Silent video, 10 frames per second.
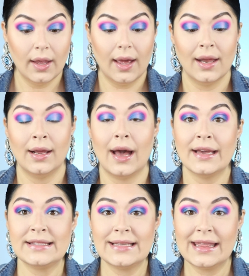And
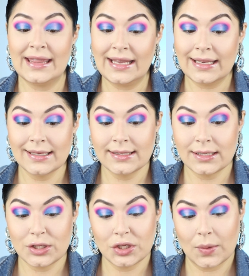guys, these
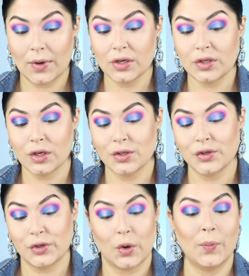shimmers are
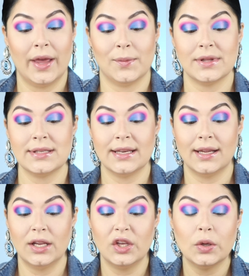so
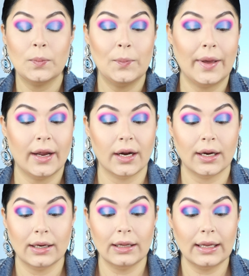pigmented, you
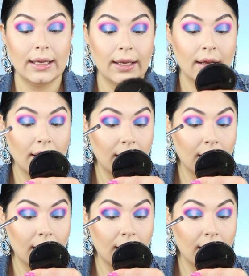barely,